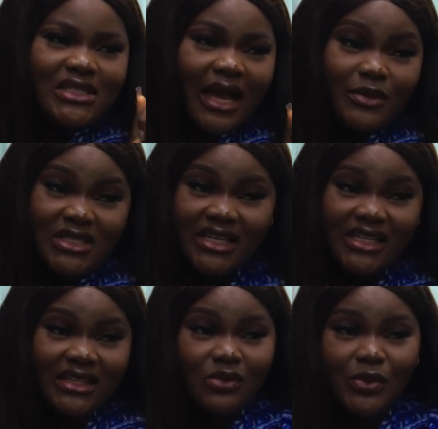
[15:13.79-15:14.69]
I was
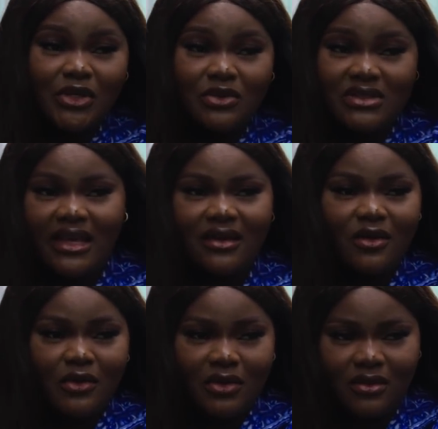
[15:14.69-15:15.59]
cleaning the windows, like
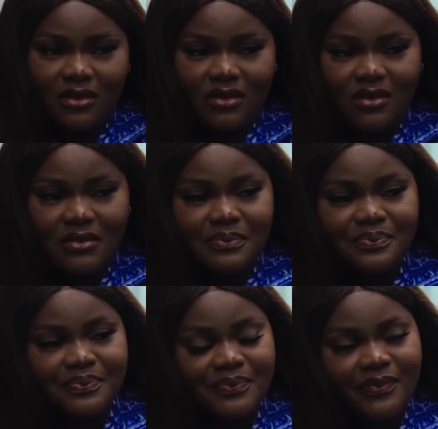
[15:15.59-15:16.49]
on
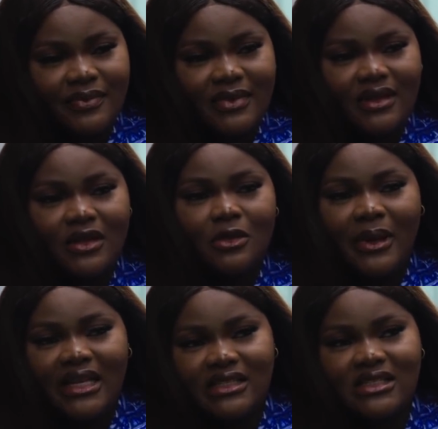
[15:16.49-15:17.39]
the
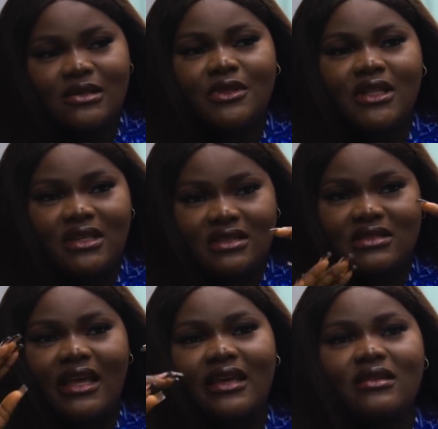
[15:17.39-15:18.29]
balcony, but then
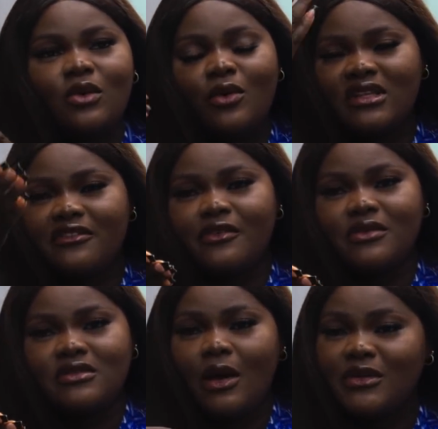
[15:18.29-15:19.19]
it's like the
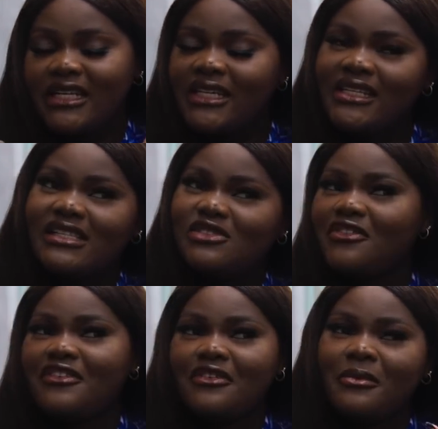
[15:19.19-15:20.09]
waterfront. I was cleaning and saw
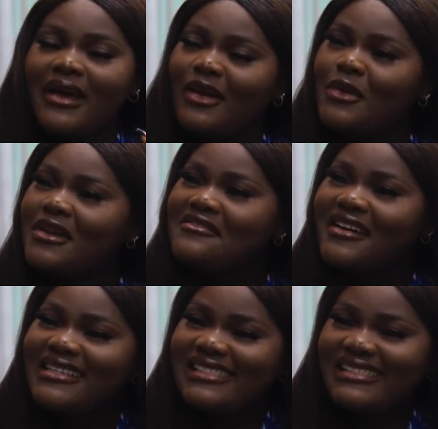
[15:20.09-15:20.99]
a friend of mine. I quickly
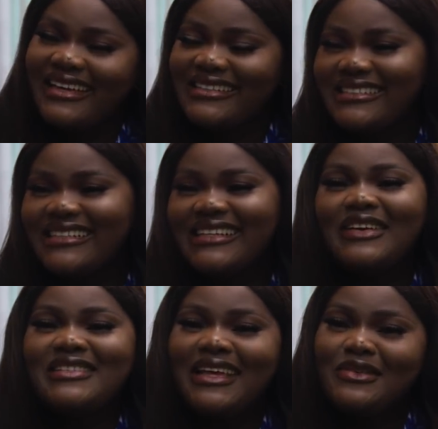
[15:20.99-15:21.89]
ran inside
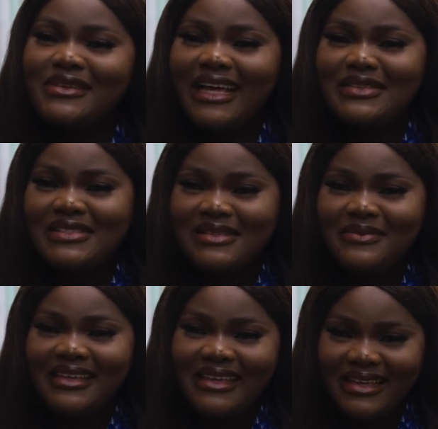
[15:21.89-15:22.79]
because I didn't want her to see
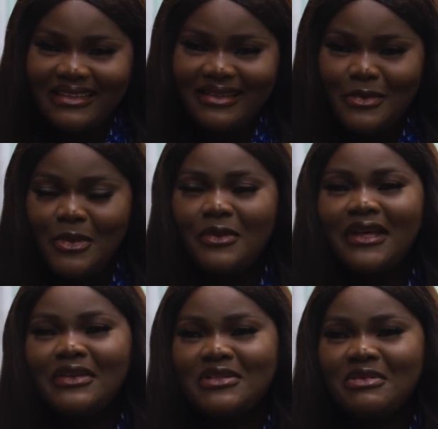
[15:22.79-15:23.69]
me. There are people
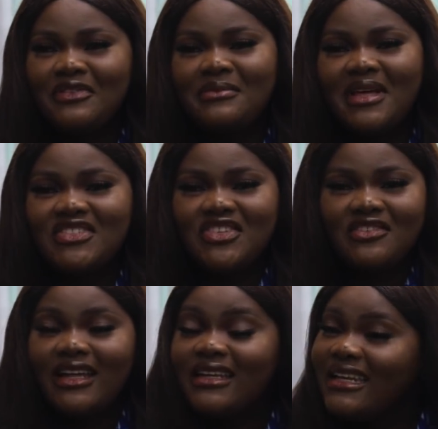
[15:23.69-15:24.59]
that knows me from
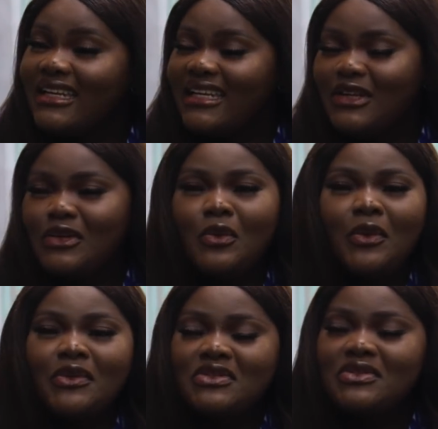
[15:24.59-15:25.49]
Nigeria and they don't
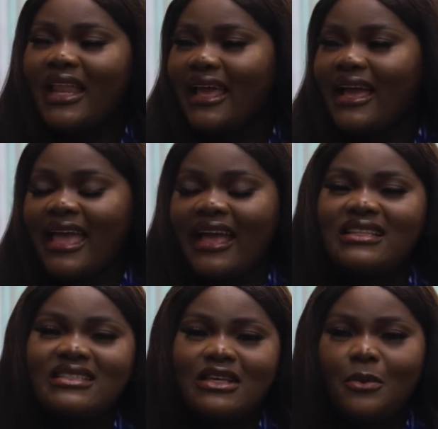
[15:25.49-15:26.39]
want to, like, I
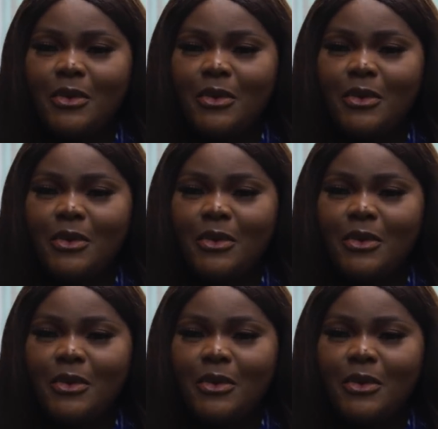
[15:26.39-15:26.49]
can't tell